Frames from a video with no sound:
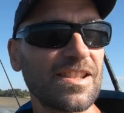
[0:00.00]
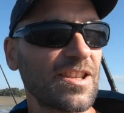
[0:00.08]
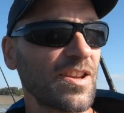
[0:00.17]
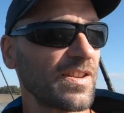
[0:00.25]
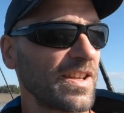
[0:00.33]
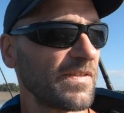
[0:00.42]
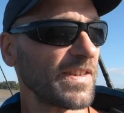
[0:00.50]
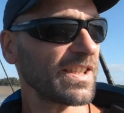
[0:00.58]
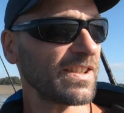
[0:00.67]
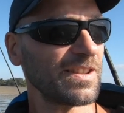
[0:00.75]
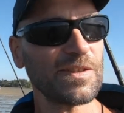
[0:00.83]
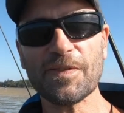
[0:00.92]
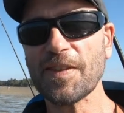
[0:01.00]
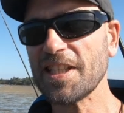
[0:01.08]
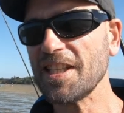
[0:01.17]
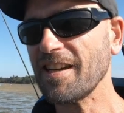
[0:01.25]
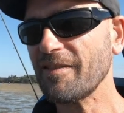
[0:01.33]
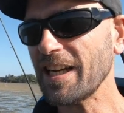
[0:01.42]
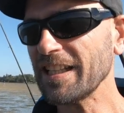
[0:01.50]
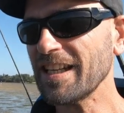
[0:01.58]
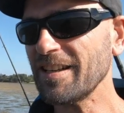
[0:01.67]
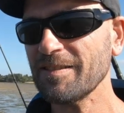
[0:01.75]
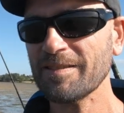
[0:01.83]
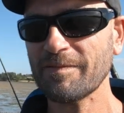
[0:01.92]
so difficult to fish here right
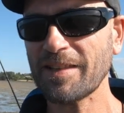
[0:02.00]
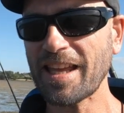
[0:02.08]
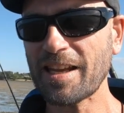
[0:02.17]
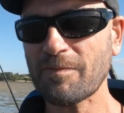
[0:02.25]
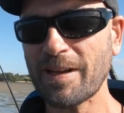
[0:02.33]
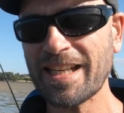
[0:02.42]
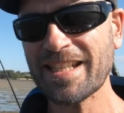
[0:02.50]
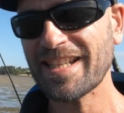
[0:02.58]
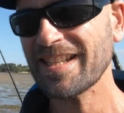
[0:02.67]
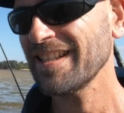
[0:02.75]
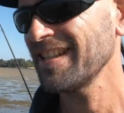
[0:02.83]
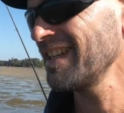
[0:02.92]
now with that wind.